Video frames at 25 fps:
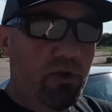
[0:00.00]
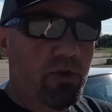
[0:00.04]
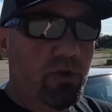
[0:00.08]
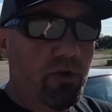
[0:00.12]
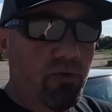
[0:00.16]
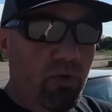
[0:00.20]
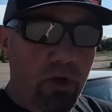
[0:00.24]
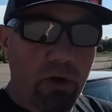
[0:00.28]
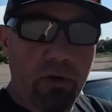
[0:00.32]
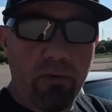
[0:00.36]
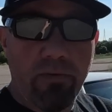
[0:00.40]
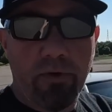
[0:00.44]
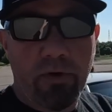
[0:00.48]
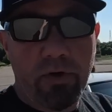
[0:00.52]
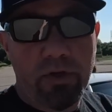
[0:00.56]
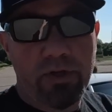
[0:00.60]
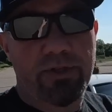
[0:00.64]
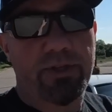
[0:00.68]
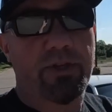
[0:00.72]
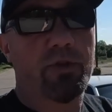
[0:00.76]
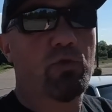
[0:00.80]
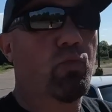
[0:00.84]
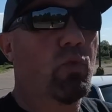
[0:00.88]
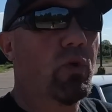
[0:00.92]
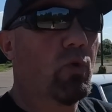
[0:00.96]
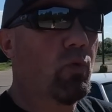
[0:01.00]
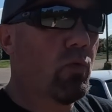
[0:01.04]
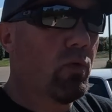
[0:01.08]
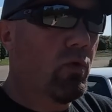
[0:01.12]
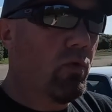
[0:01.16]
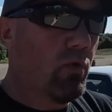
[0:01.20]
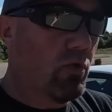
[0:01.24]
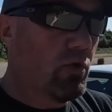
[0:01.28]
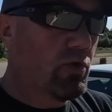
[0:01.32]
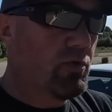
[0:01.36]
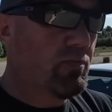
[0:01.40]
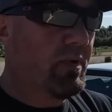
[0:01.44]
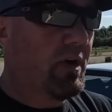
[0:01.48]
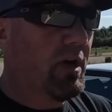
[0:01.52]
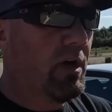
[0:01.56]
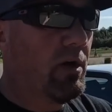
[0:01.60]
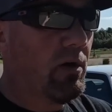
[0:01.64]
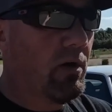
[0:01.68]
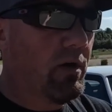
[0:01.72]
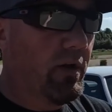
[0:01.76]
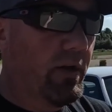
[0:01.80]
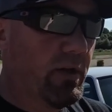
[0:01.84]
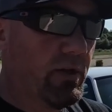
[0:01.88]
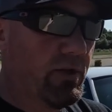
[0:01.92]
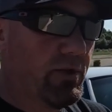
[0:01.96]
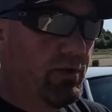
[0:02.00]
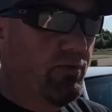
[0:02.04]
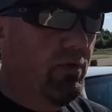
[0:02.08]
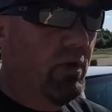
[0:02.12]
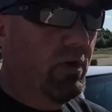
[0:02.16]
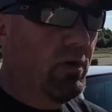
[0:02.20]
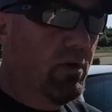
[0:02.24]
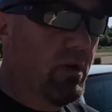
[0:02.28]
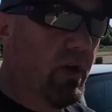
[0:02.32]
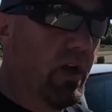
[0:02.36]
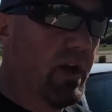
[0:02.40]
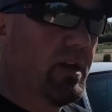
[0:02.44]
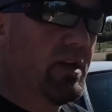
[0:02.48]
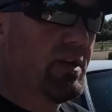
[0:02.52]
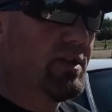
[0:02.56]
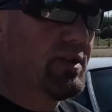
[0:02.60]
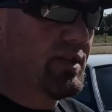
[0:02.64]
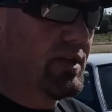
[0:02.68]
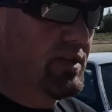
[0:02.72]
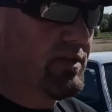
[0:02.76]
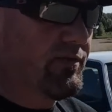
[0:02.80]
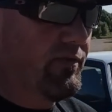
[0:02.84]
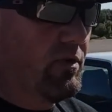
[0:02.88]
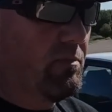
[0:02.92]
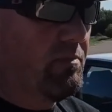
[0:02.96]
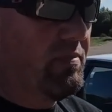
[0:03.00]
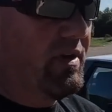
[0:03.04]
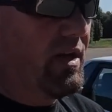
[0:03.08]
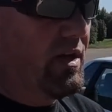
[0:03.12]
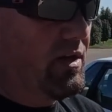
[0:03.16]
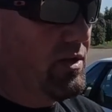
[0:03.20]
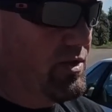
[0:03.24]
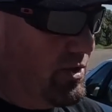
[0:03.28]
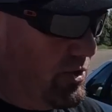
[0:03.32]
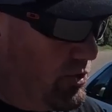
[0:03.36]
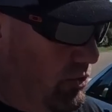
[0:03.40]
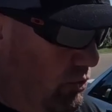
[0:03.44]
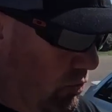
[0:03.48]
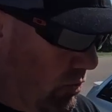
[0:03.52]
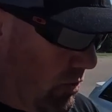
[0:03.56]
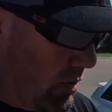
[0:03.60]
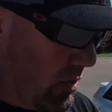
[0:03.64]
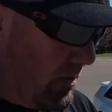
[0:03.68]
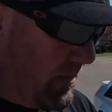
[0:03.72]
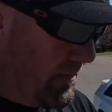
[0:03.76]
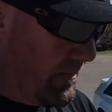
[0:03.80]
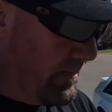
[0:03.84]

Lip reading: 236 rear wheel horsepower and 296 foot-pounds of torque.